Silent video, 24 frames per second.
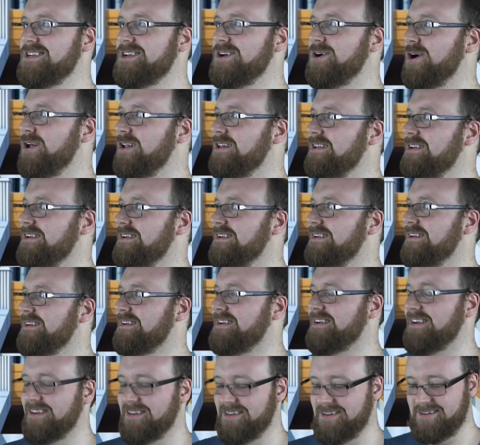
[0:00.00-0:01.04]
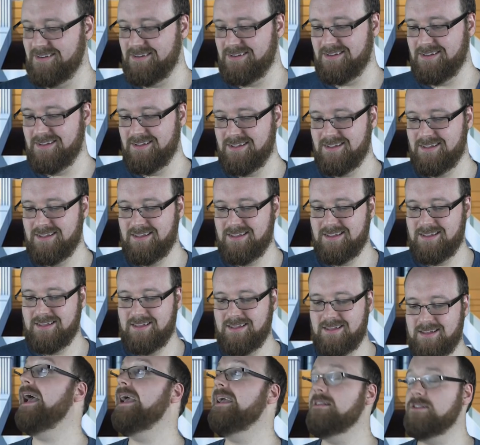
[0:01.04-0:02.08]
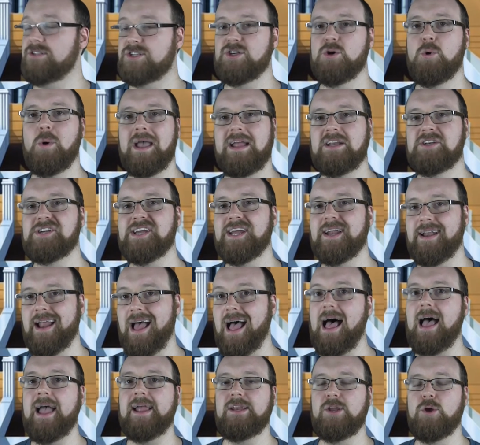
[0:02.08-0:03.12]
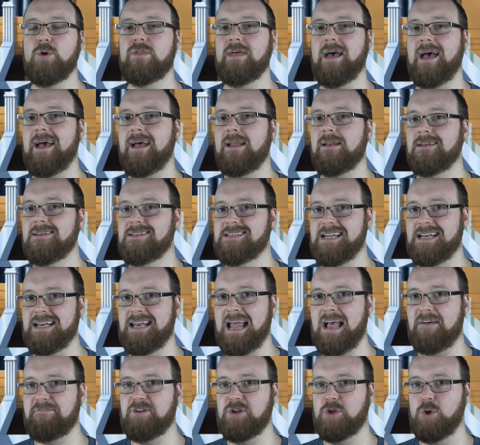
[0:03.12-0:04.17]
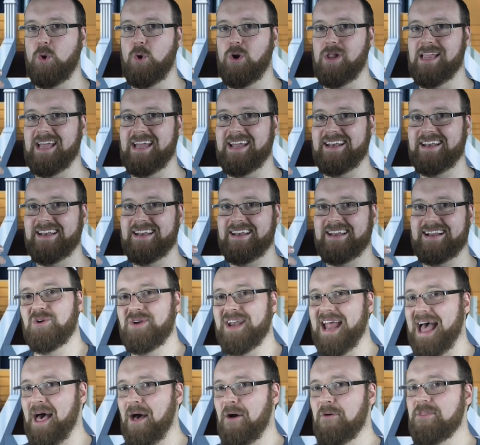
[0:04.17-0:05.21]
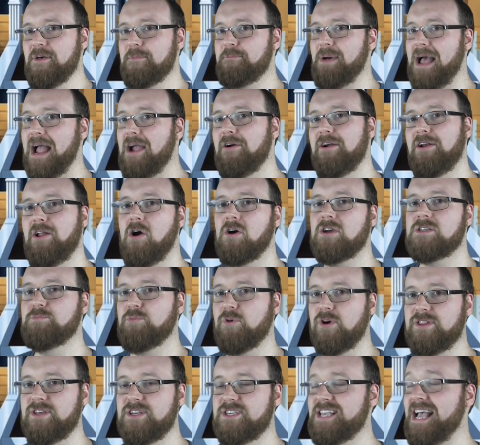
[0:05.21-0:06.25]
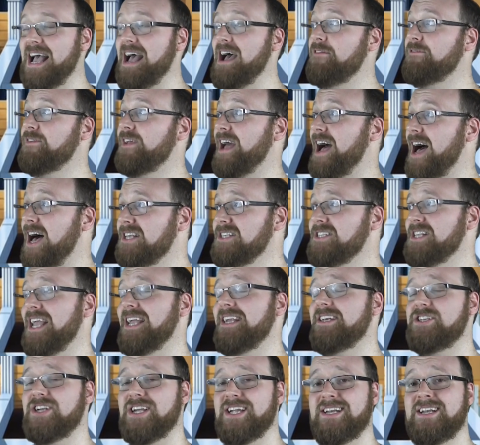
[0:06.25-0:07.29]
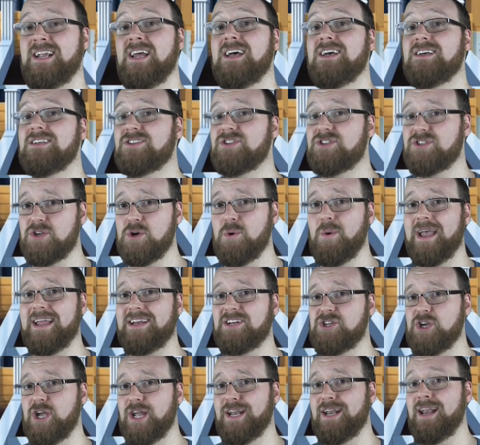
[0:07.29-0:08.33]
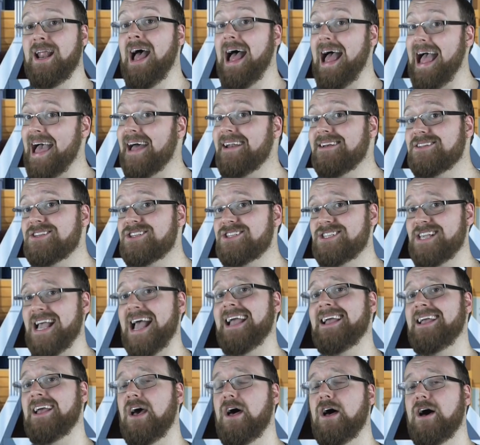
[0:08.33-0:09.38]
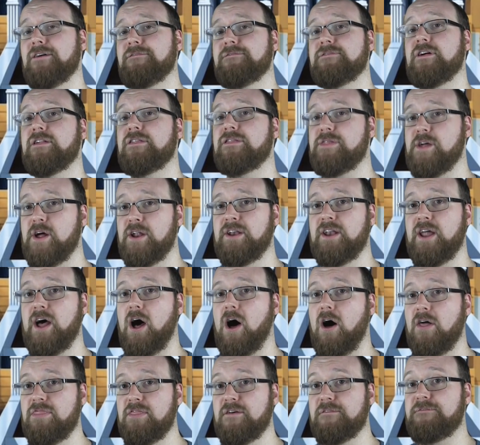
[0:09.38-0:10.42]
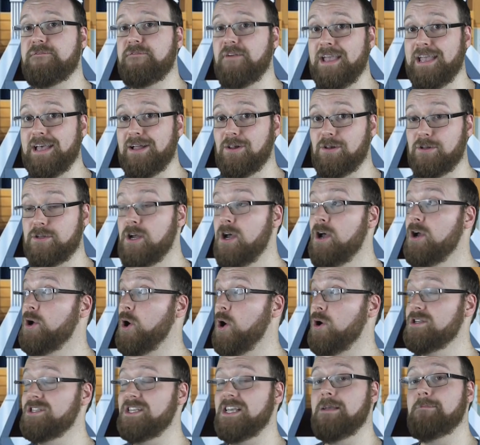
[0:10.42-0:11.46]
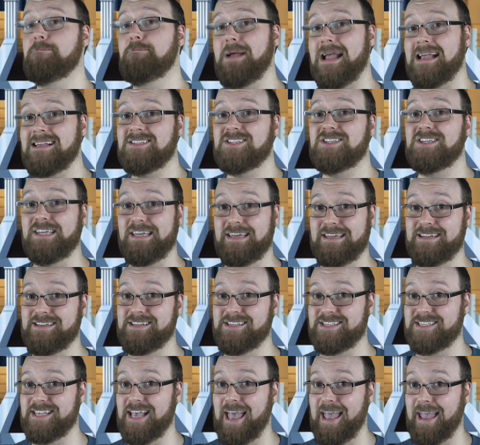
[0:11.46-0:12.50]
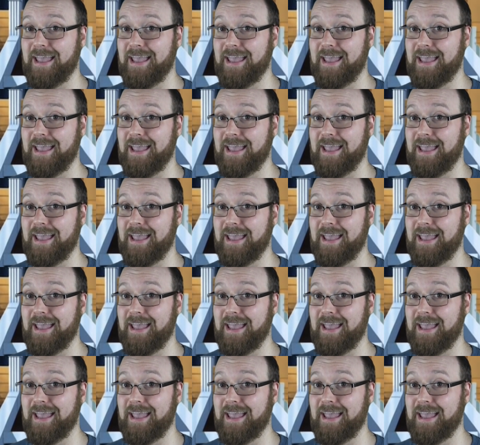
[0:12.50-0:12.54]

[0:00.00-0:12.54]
What's it called? Right, Suijin. I knew that. Didn't have to Google it. So now the Paradox Brothers have Kazajin, Suijin, and Sanga of the Thunder on the field, causing Bastion to